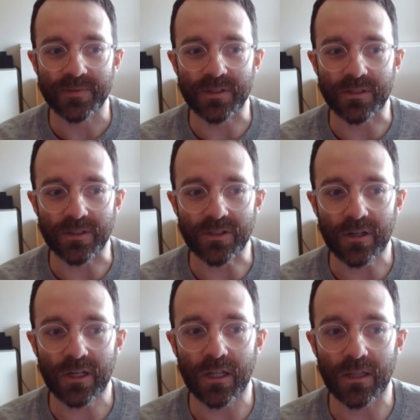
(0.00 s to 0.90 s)
Does
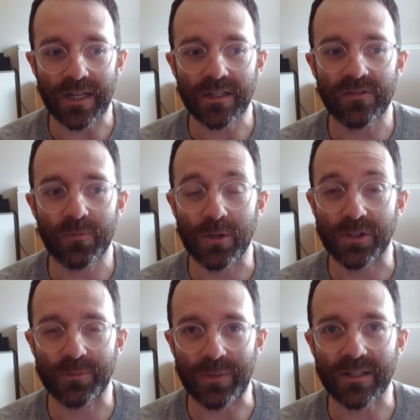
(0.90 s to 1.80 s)
our collective
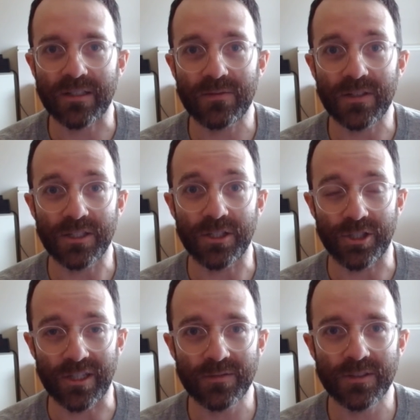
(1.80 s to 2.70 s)
perspective need to
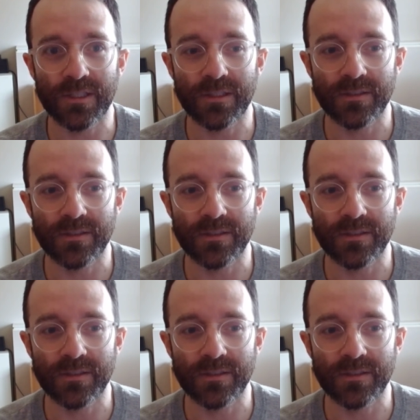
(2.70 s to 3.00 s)
shift?